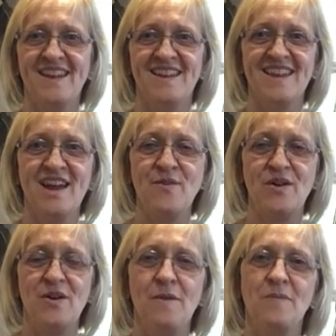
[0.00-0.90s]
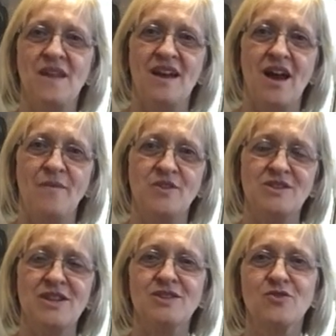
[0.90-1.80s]
There we are. I'm just
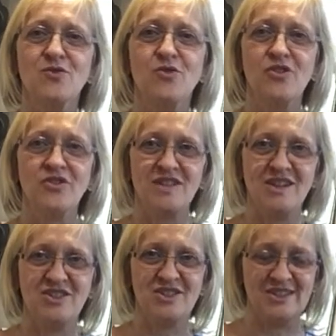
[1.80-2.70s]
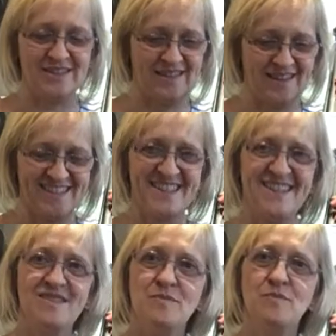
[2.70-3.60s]
going to draw your attention to that.
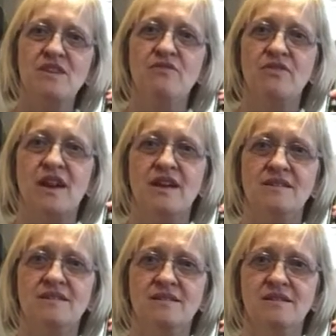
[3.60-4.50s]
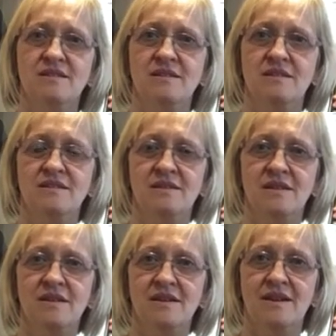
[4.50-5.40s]
B flat,
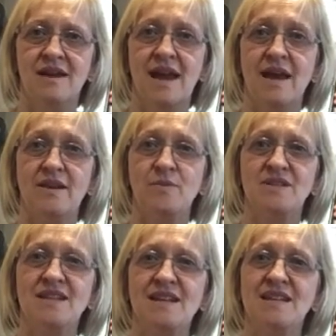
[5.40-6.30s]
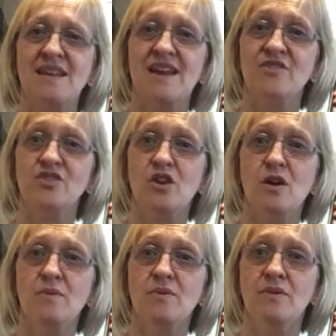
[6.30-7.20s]
and particularly the F sharp
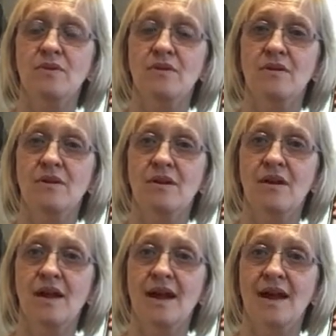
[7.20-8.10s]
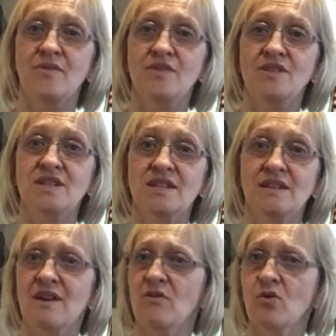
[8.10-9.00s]
and the D,
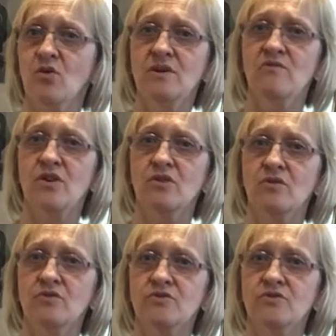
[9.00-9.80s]
they're all involved.